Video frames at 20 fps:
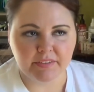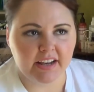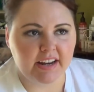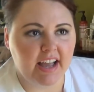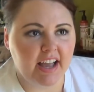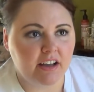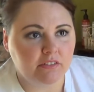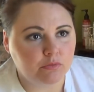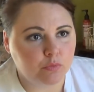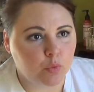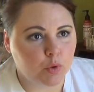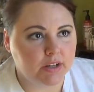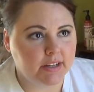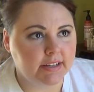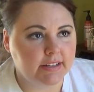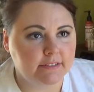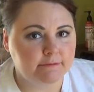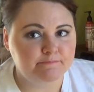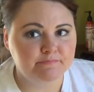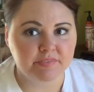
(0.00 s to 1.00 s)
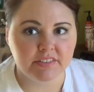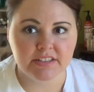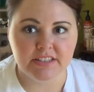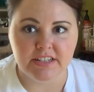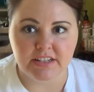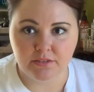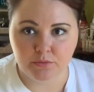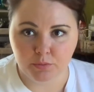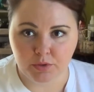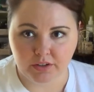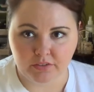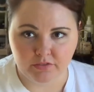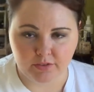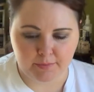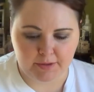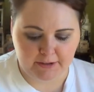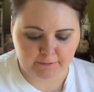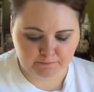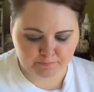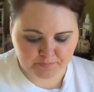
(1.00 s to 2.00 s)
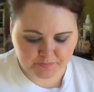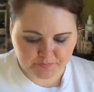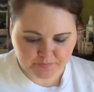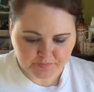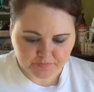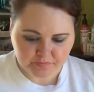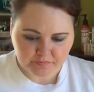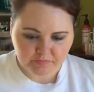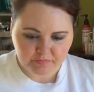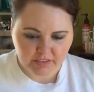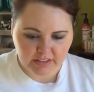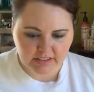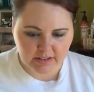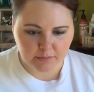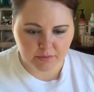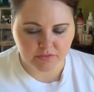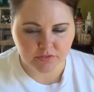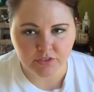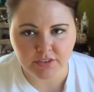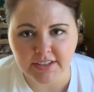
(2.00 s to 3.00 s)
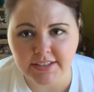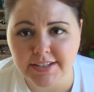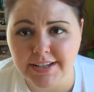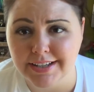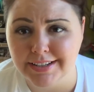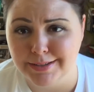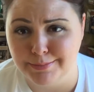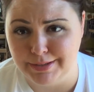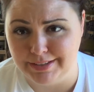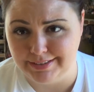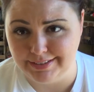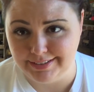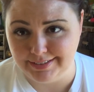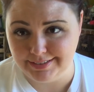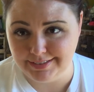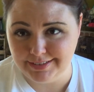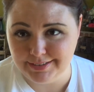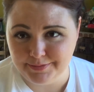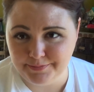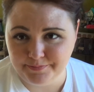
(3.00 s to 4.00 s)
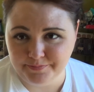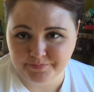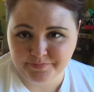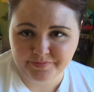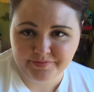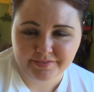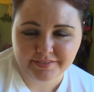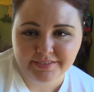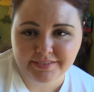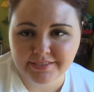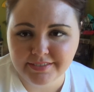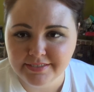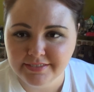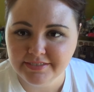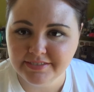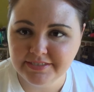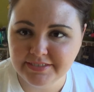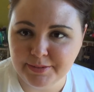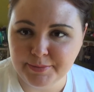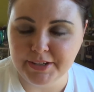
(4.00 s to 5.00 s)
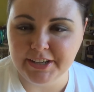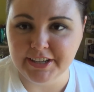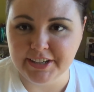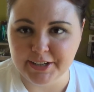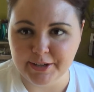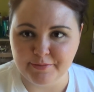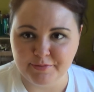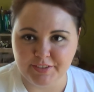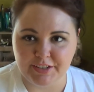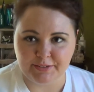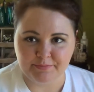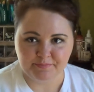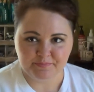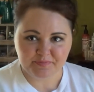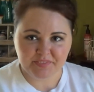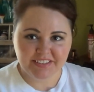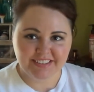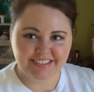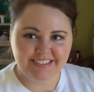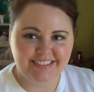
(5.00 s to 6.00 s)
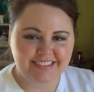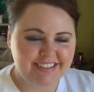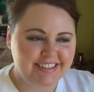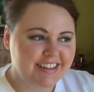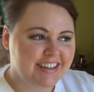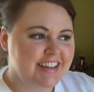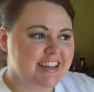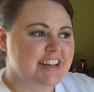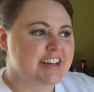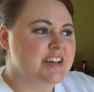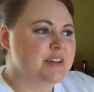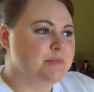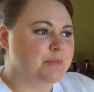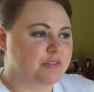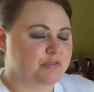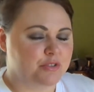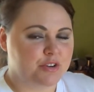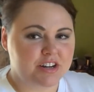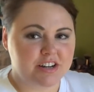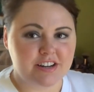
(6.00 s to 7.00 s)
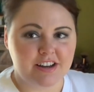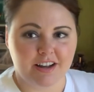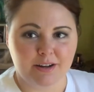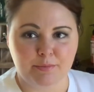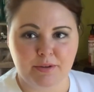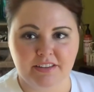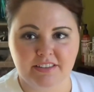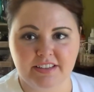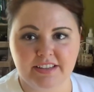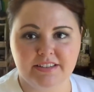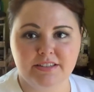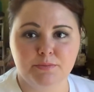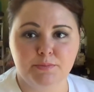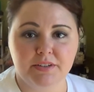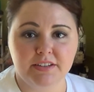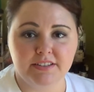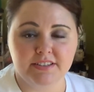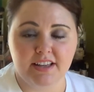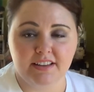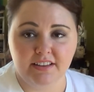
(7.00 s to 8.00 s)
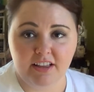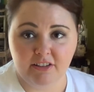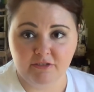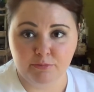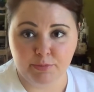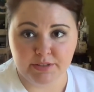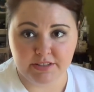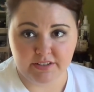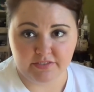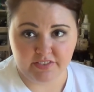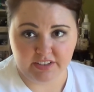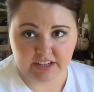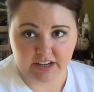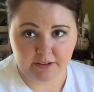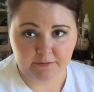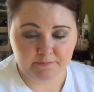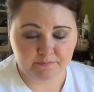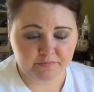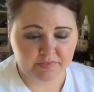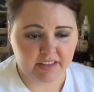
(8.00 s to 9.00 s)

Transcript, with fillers: I have one didn't work for me. Now before I talk about this, let me get comfy. before I talk about this, because I love Pacifica,